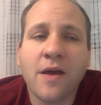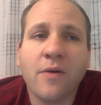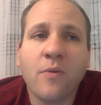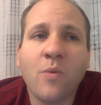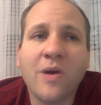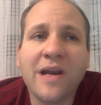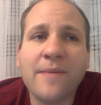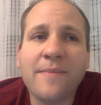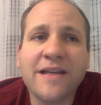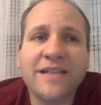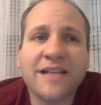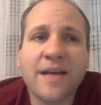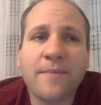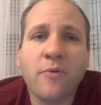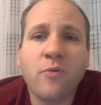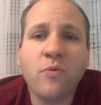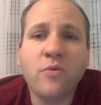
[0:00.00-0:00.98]
Will it mess
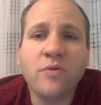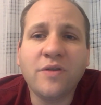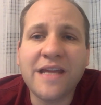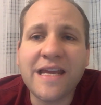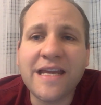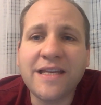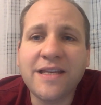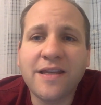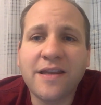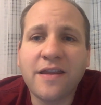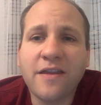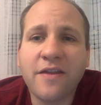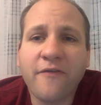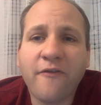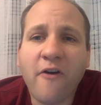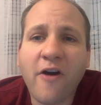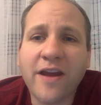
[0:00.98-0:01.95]
up all the
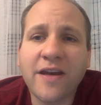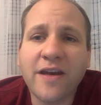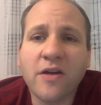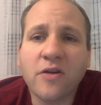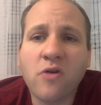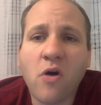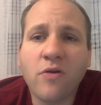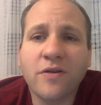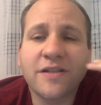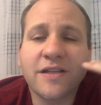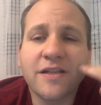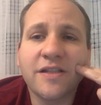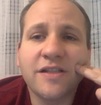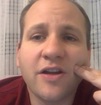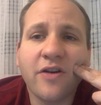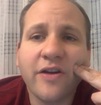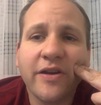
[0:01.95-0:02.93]
finer cogs
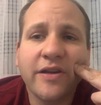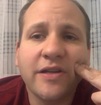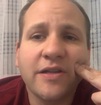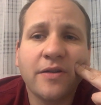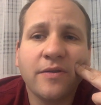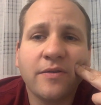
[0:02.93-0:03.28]
inside?